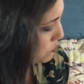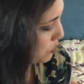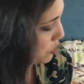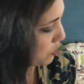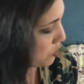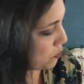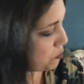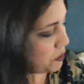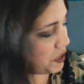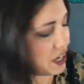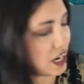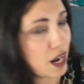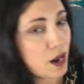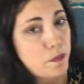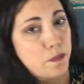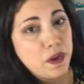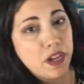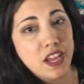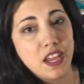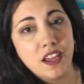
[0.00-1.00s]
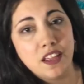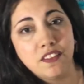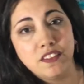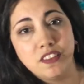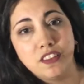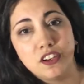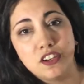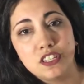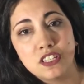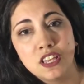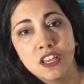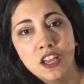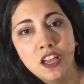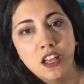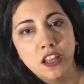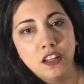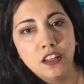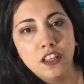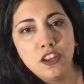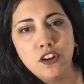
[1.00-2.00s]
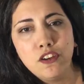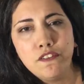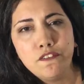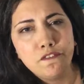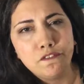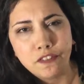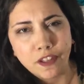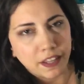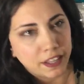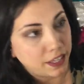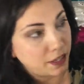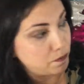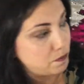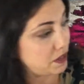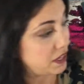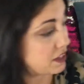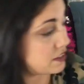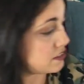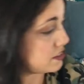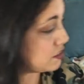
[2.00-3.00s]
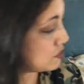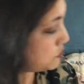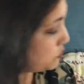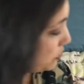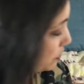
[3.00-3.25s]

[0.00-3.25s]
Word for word: when you open it up. There's little filling because there's